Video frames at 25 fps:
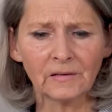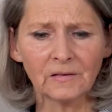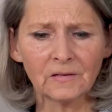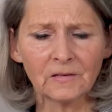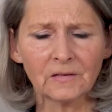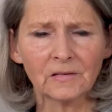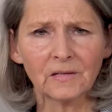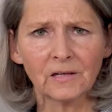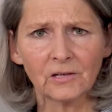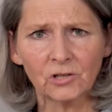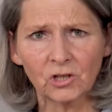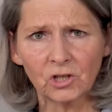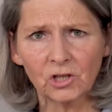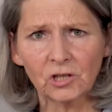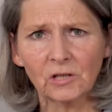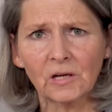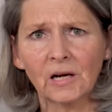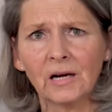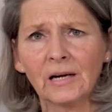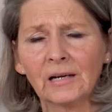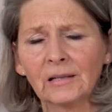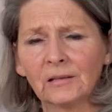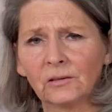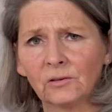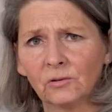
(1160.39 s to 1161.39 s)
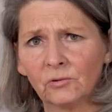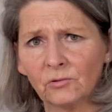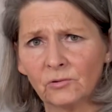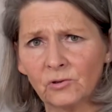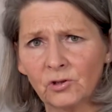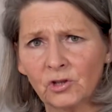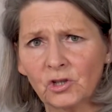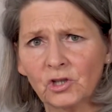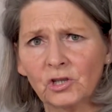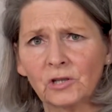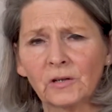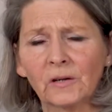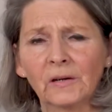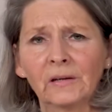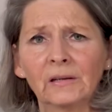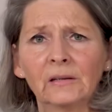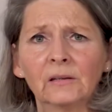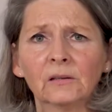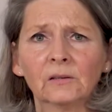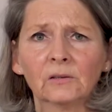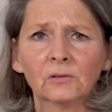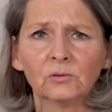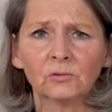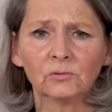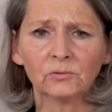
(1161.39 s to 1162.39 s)
due to a very strong and
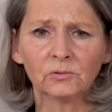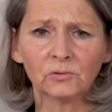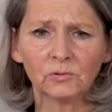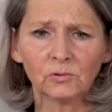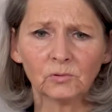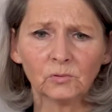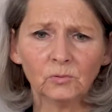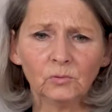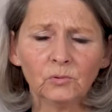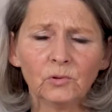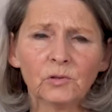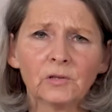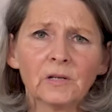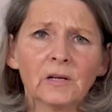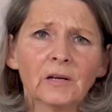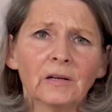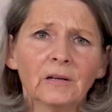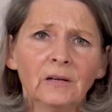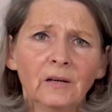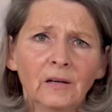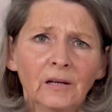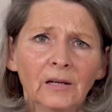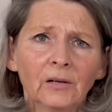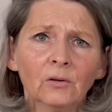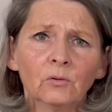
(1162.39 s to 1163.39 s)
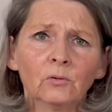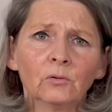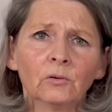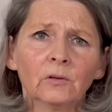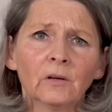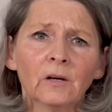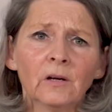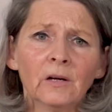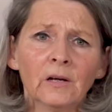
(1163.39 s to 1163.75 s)
strict and good diet